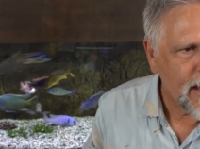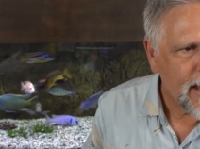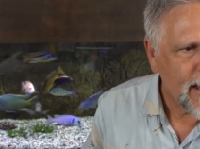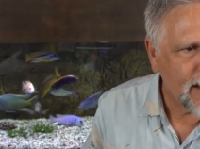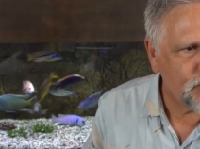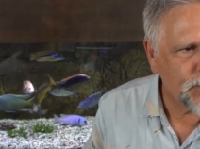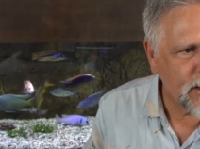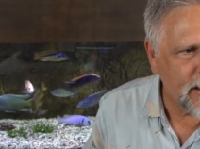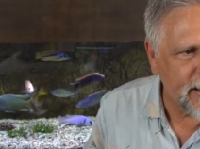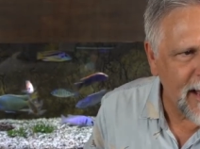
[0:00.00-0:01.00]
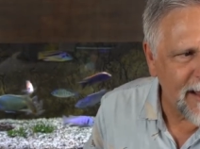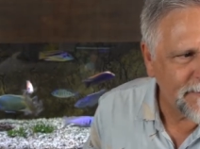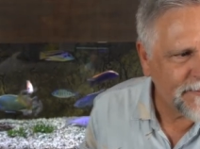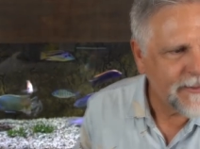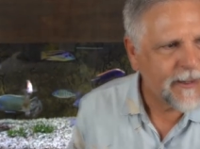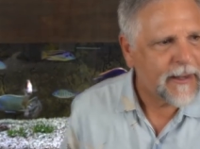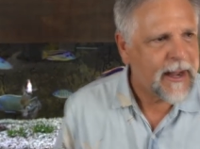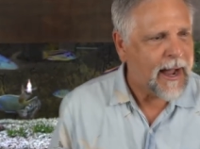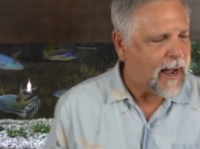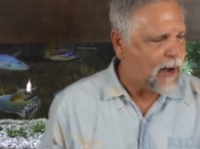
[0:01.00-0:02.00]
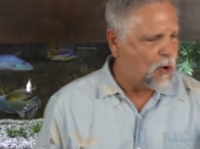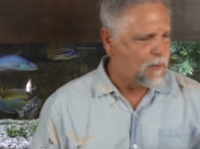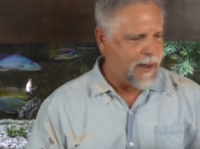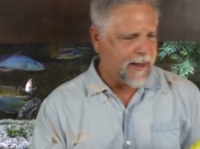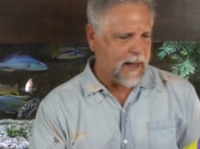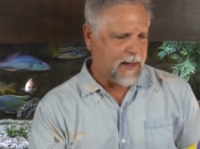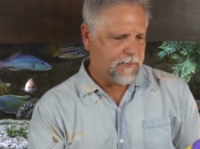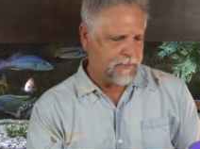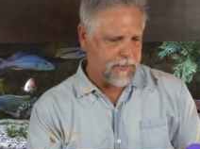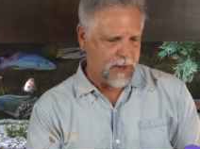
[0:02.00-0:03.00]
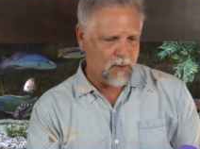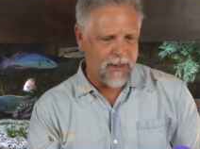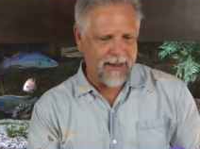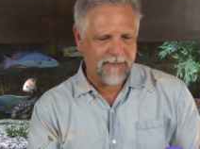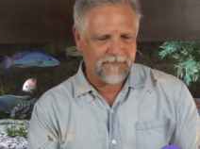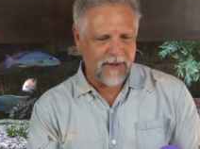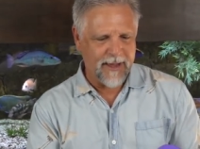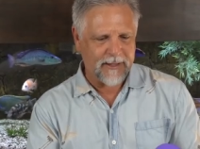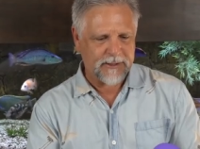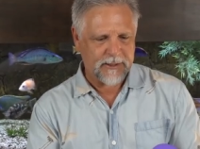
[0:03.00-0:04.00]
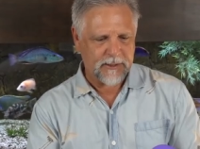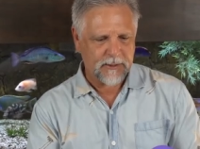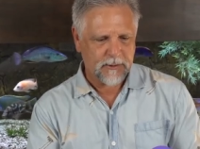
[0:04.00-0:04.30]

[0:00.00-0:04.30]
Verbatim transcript: Interestingly enough, uh, Omega, the Omega flakes,